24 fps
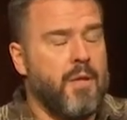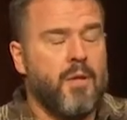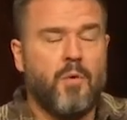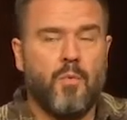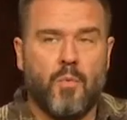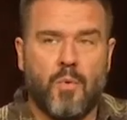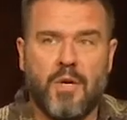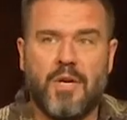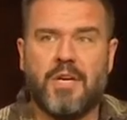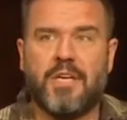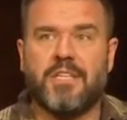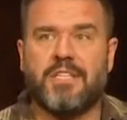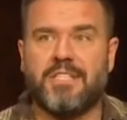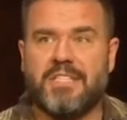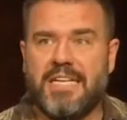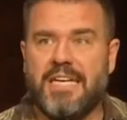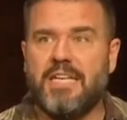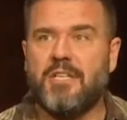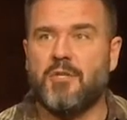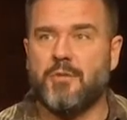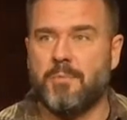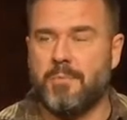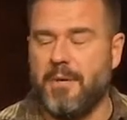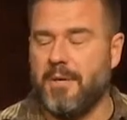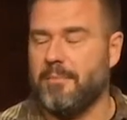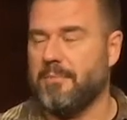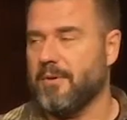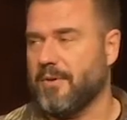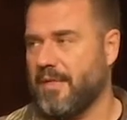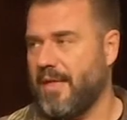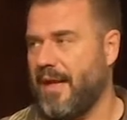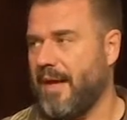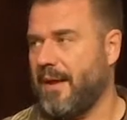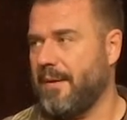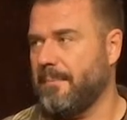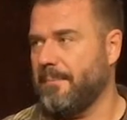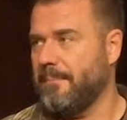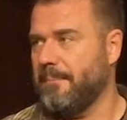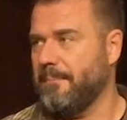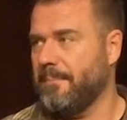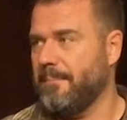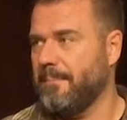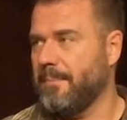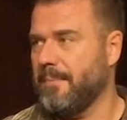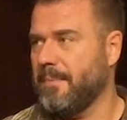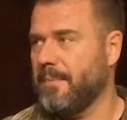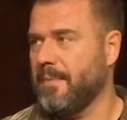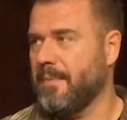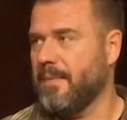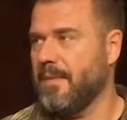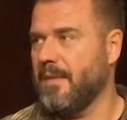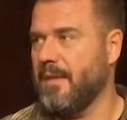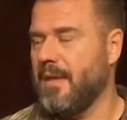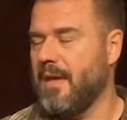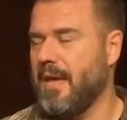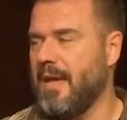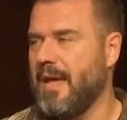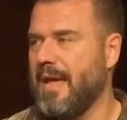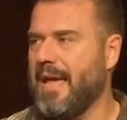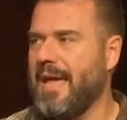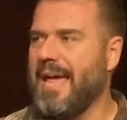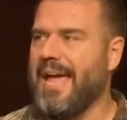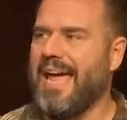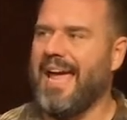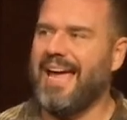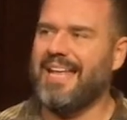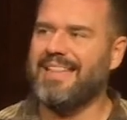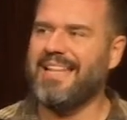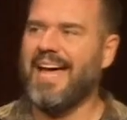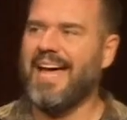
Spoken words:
He wanted to teach people that. And